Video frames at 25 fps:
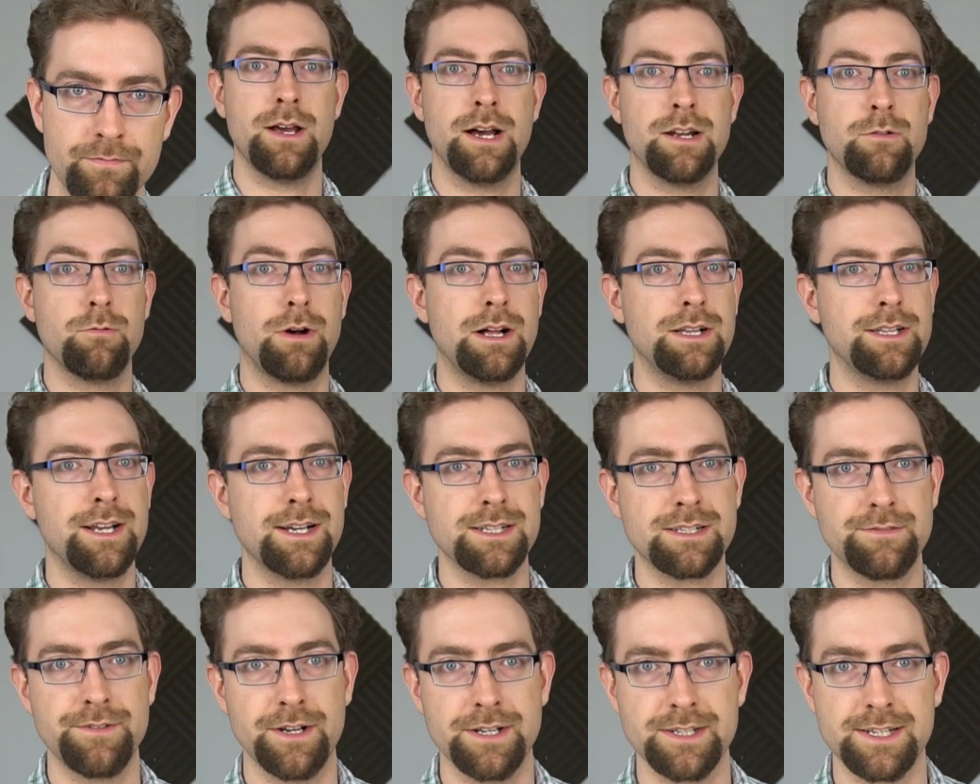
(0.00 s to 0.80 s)
And while the
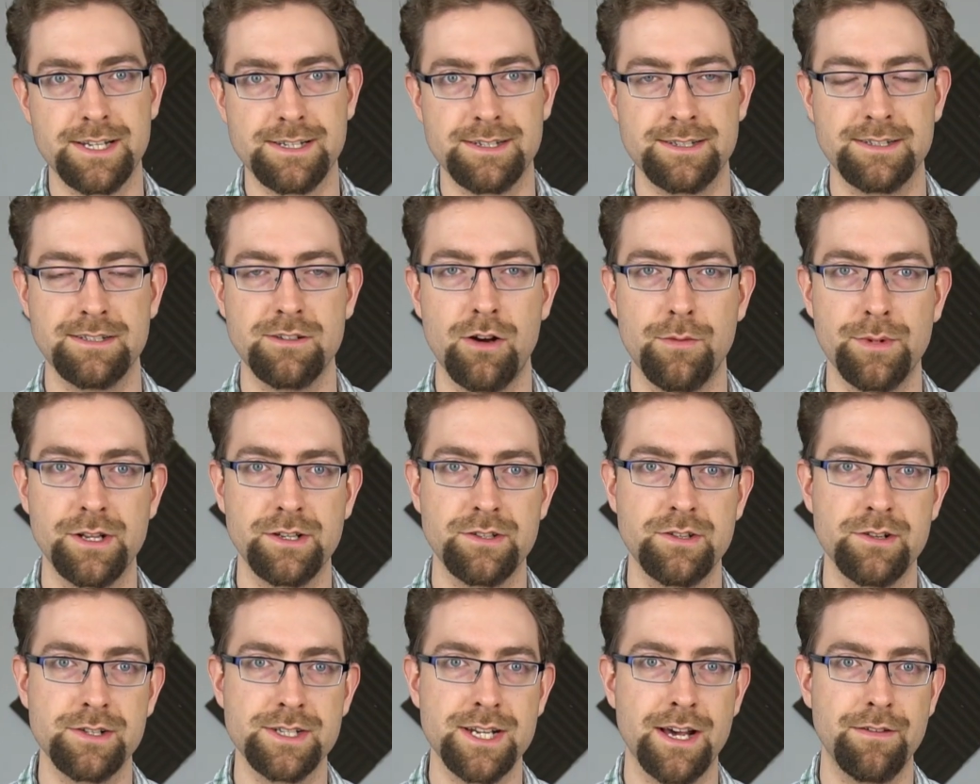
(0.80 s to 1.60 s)
extraverted sensing
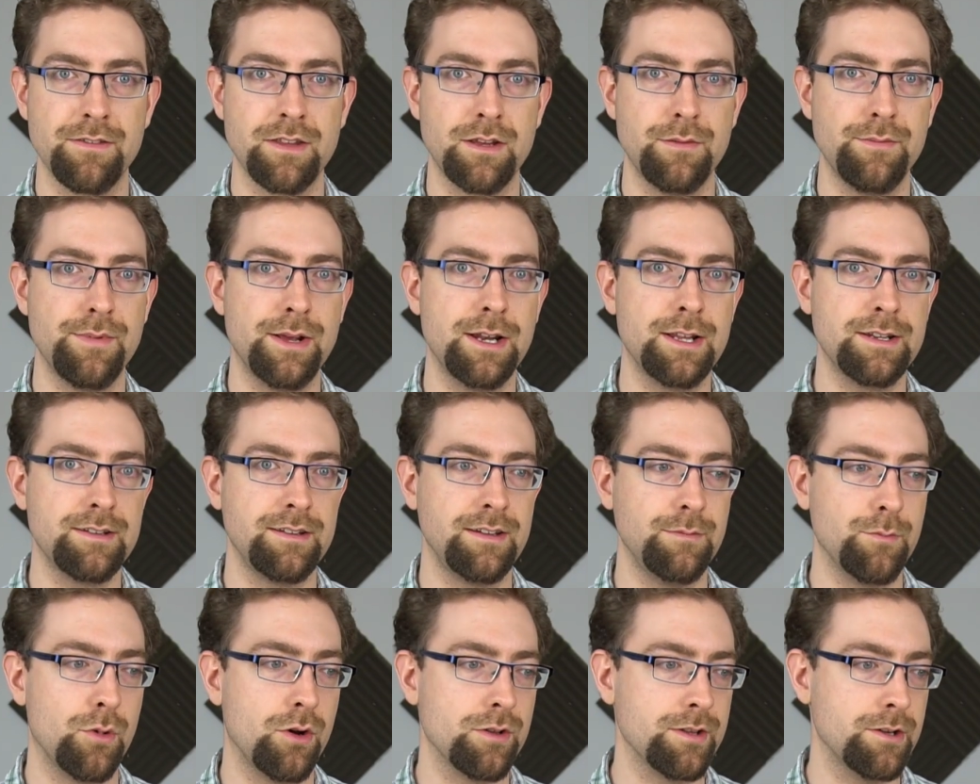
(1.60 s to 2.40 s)
dominant does have the
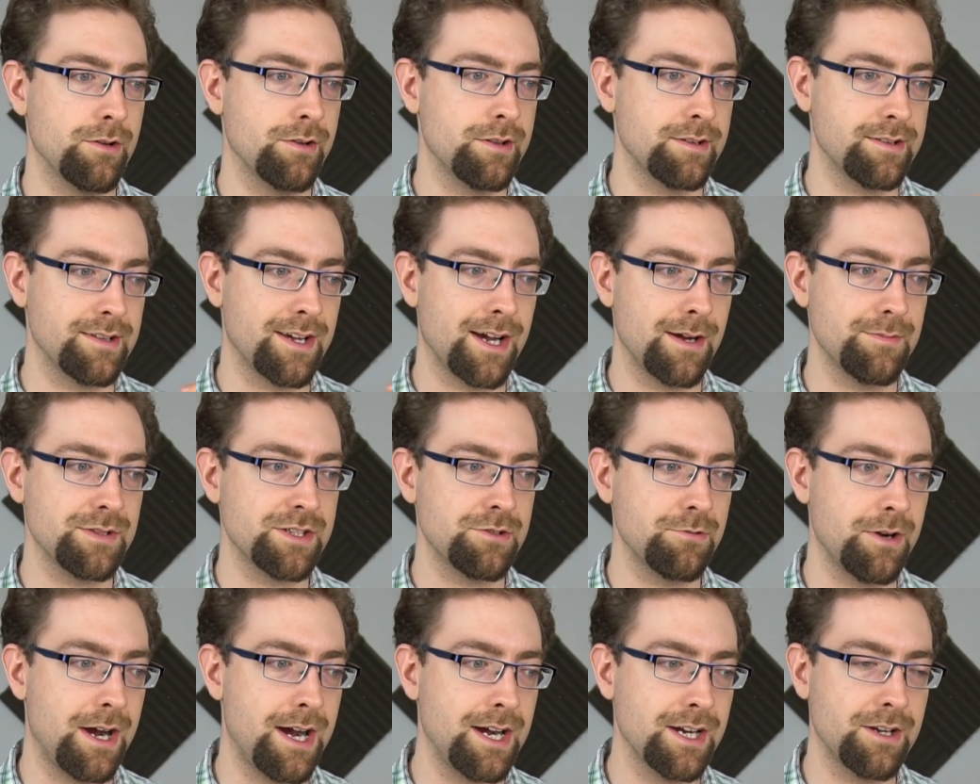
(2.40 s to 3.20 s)
ability more than other types
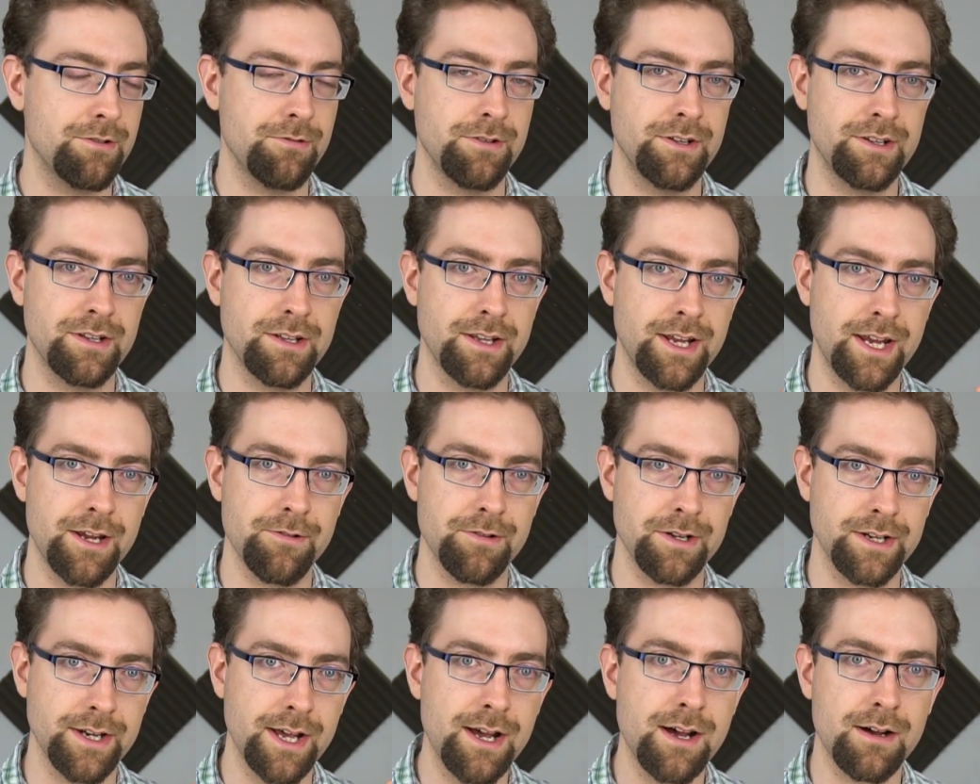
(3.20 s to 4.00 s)
to anchor into the
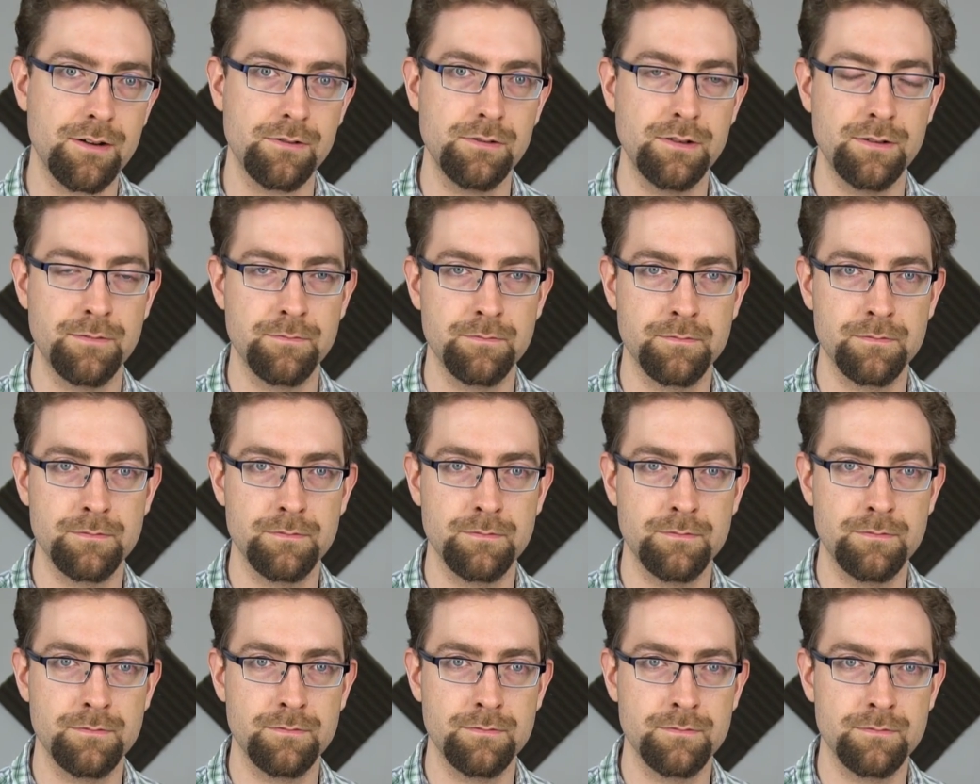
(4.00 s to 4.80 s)
here and now,
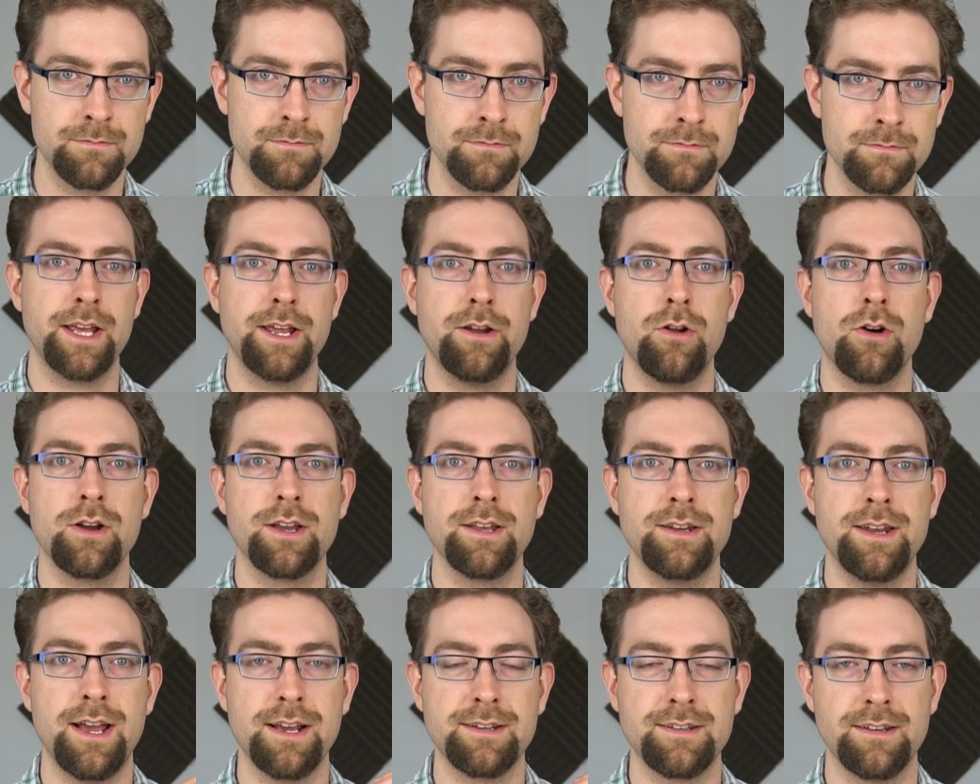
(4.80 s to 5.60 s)
they're not
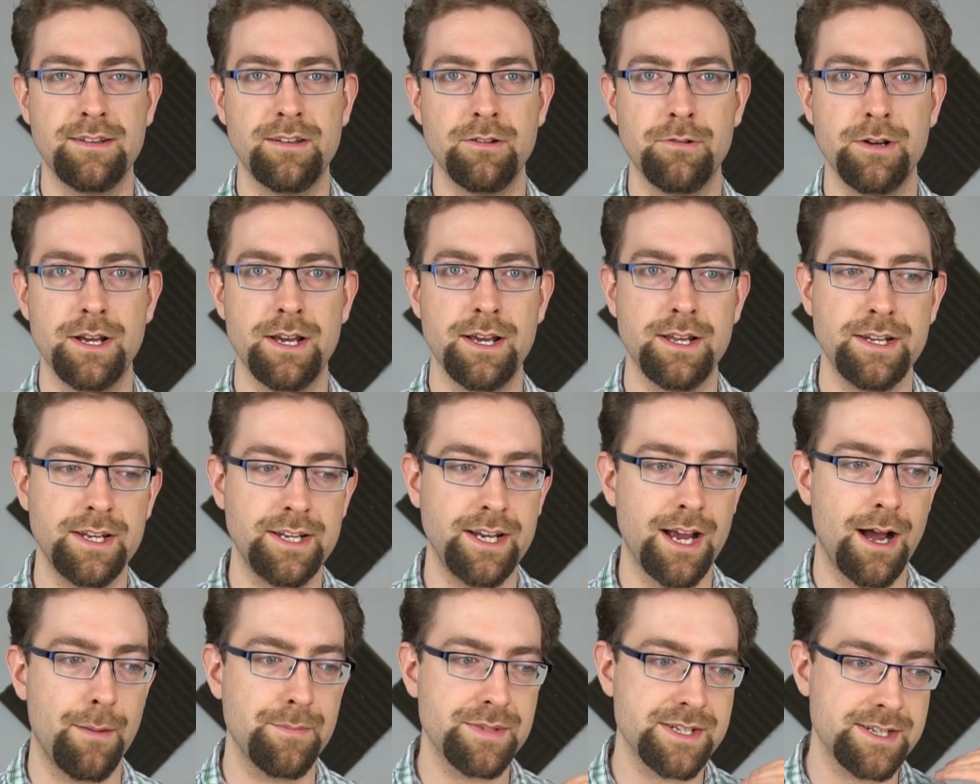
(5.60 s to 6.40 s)
connected to it in
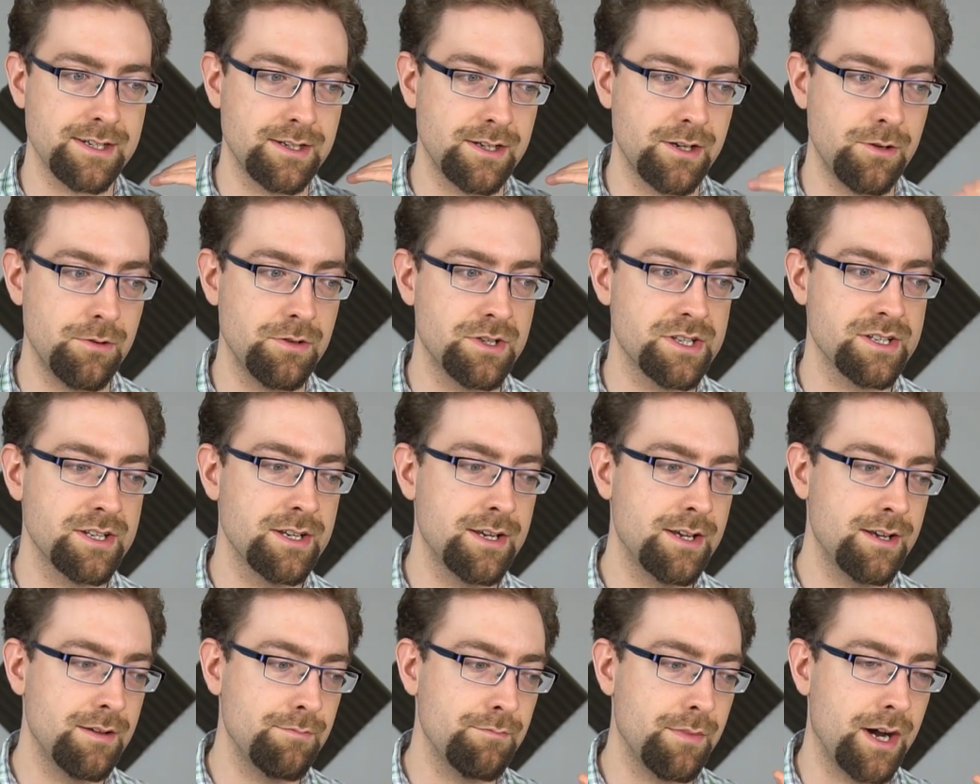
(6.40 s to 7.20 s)
the
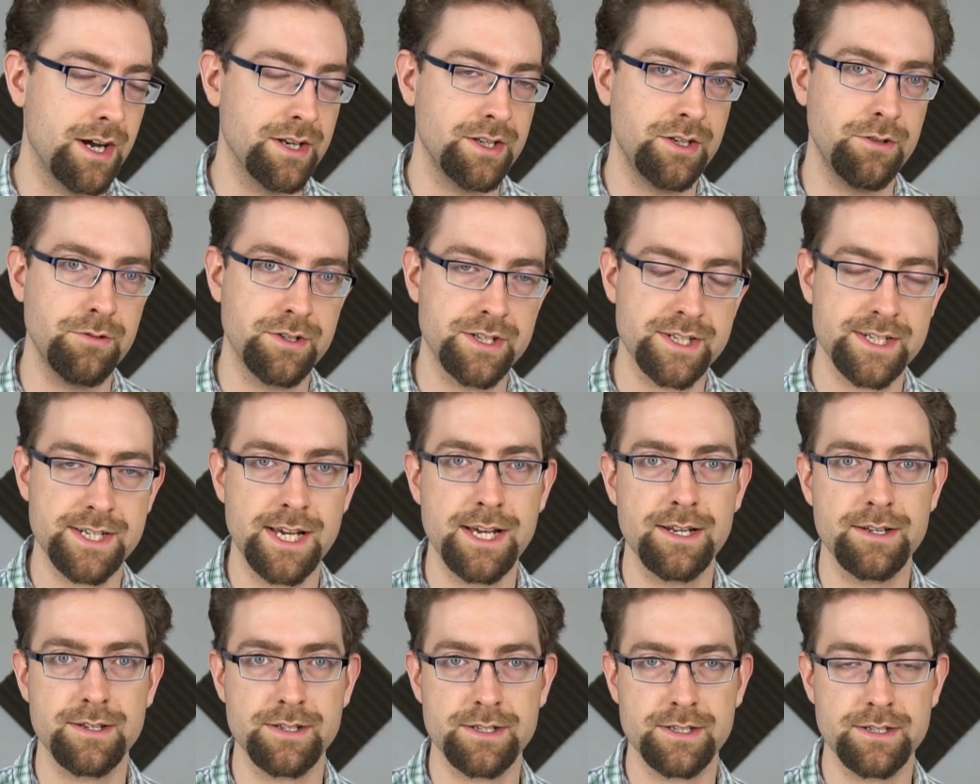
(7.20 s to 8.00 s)
absolute, minute
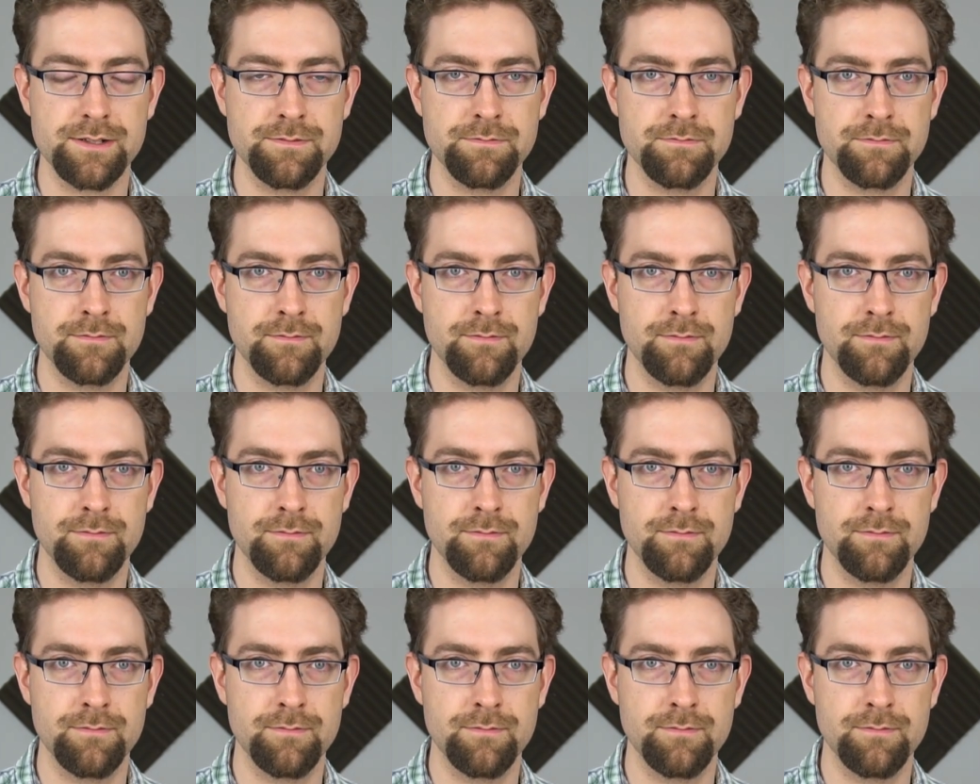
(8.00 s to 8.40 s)
sense.